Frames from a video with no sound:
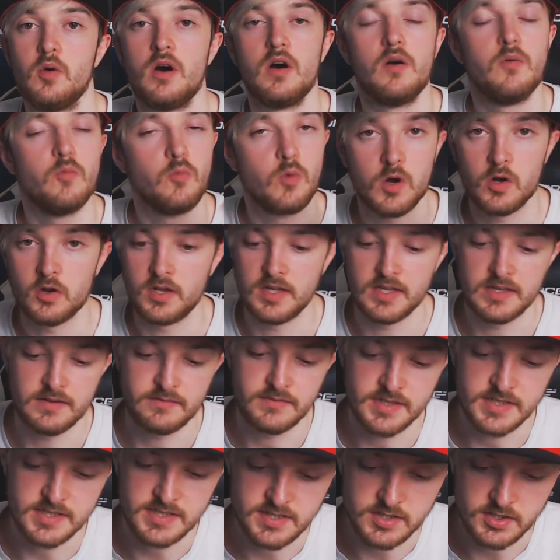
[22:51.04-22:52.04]
We're going to leave
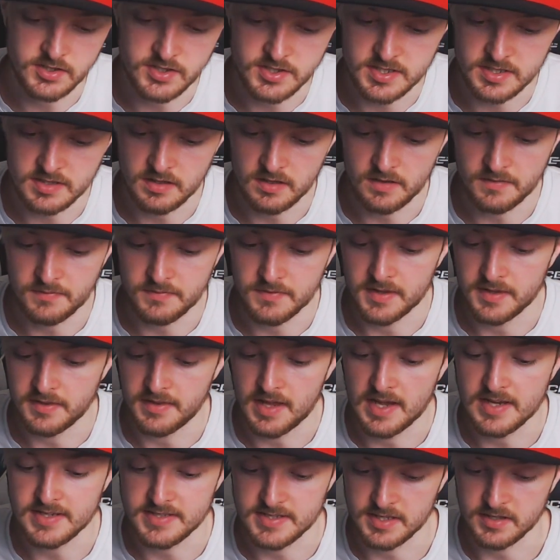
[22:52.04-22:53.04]
this until the
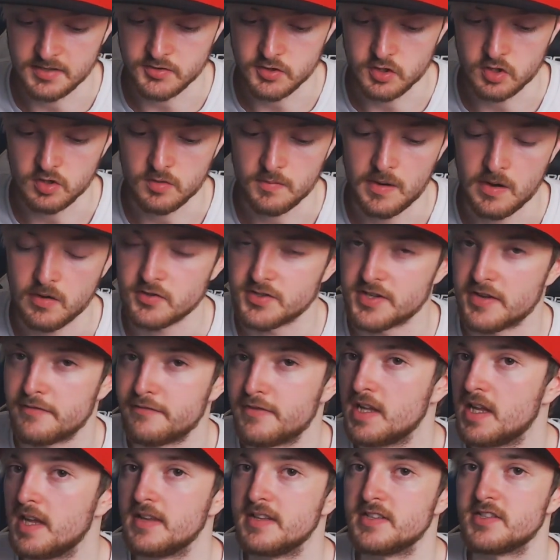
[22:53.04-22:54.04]
last thing to talk about, because I
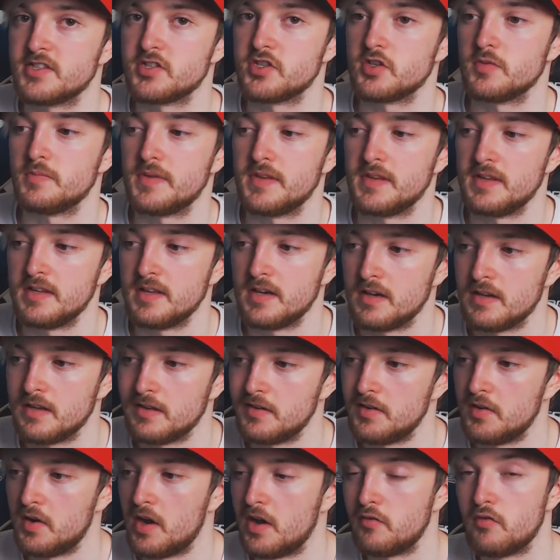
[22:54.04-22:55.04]
feel like this is something that, you
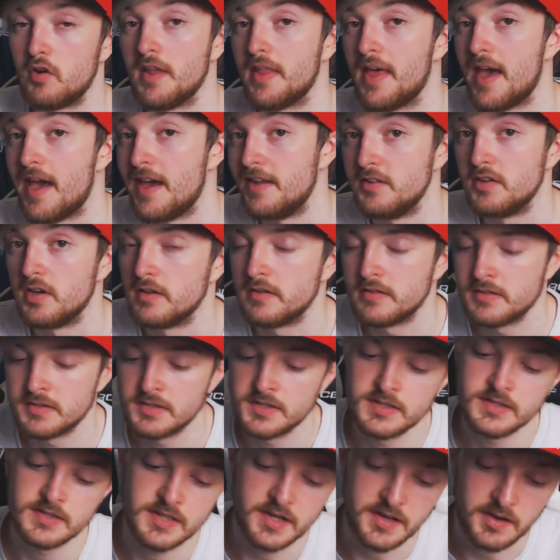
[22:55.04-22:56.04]
know, I'd rather end on.
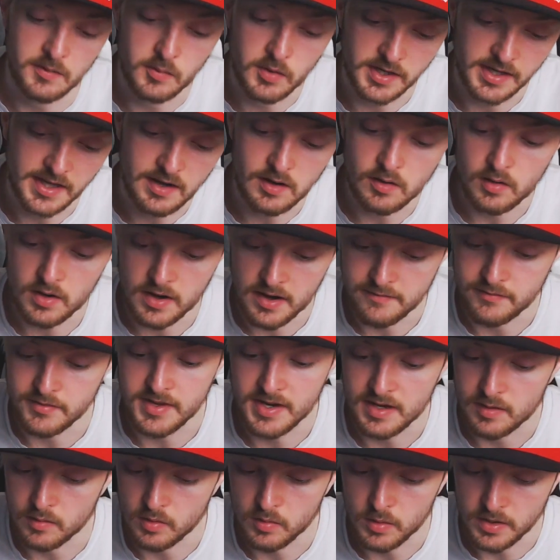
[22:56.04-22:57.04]
And I want to get everything
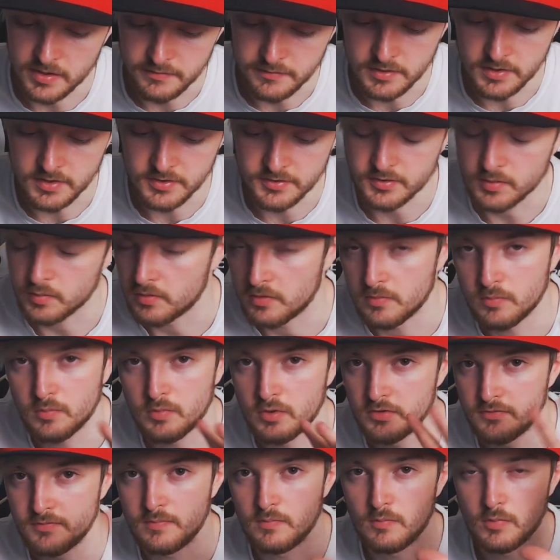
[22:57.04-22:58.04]
out of the way first, so
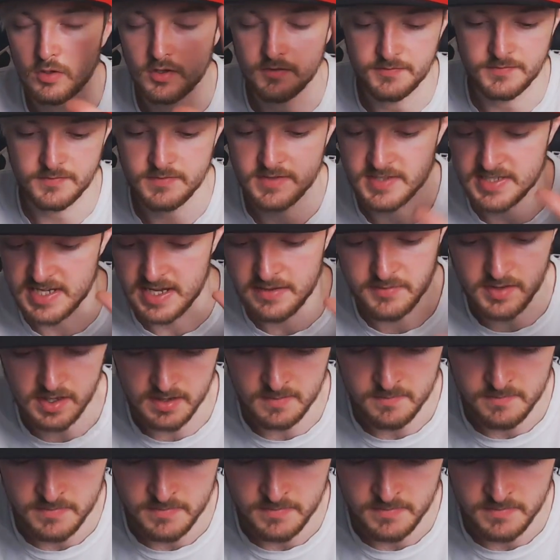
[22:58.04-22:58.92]
we'll save that.